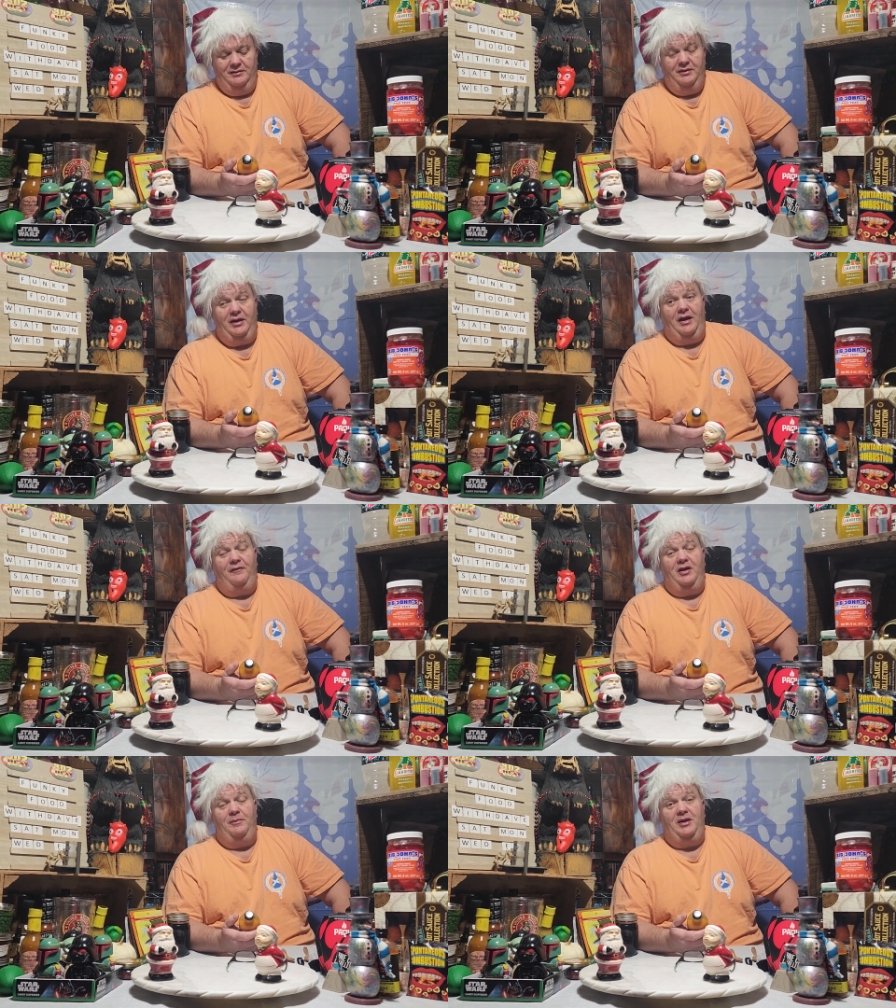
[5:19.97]
It's not yeah,
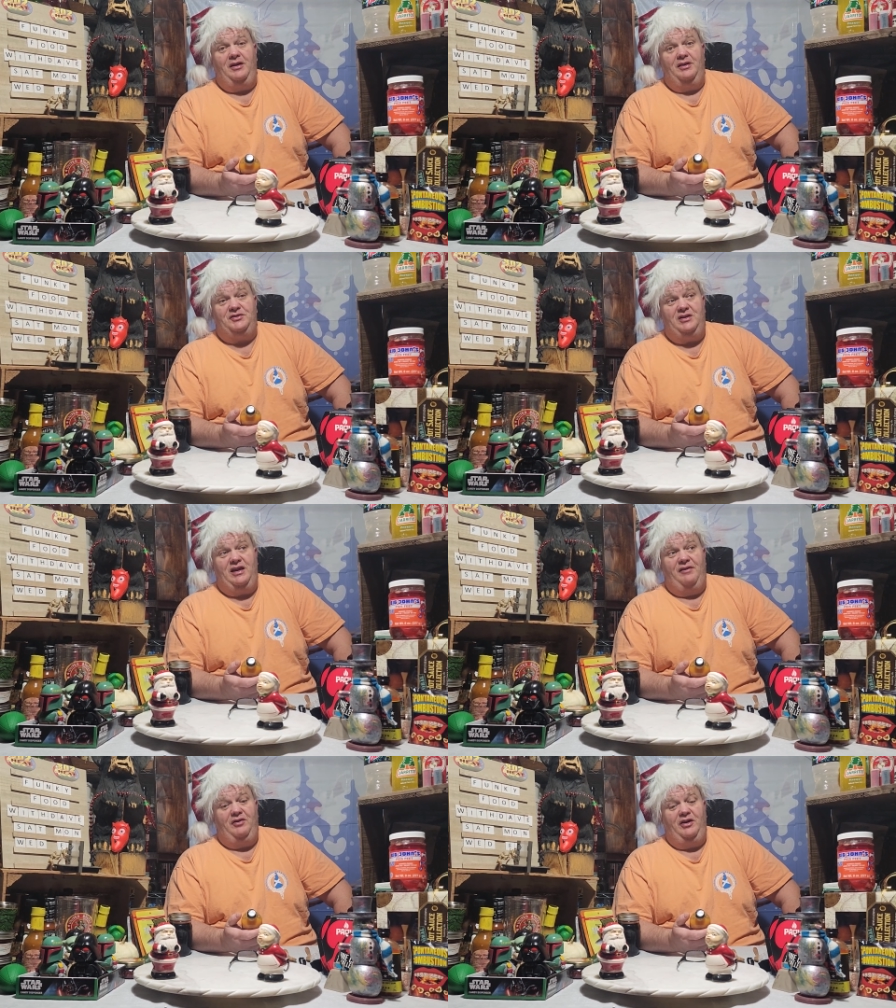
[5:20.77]
fun. If anybody didn't see
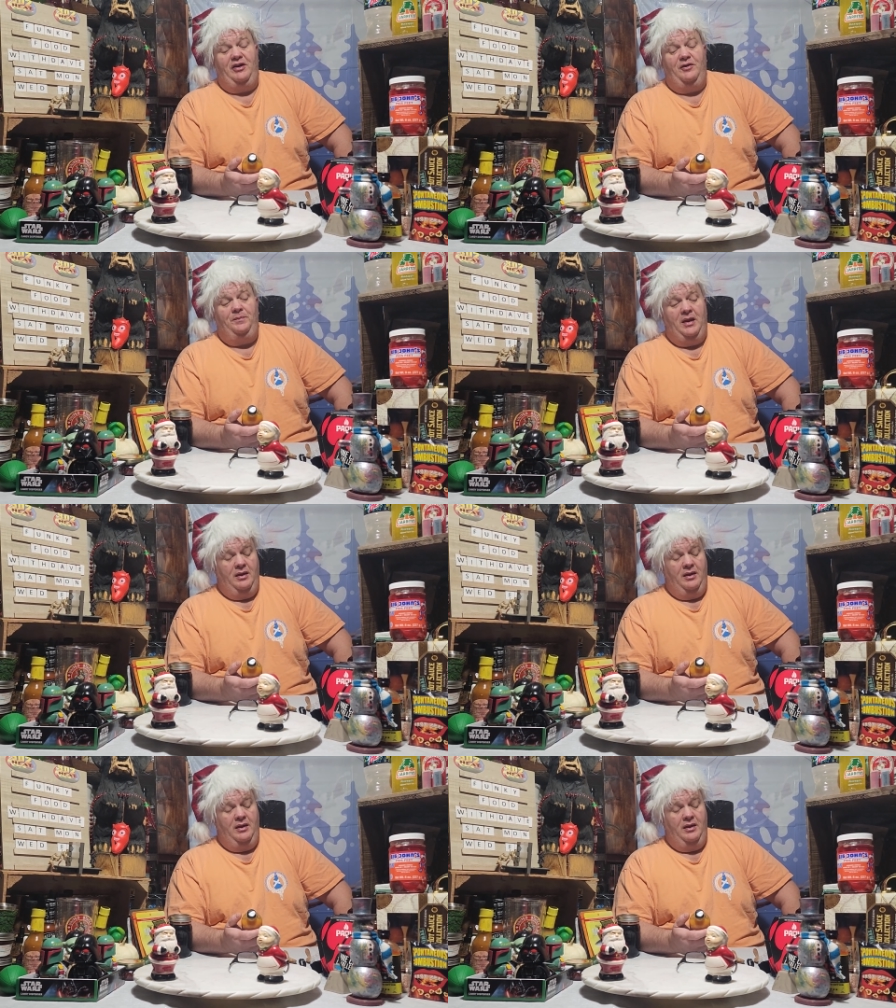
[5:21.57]
that video,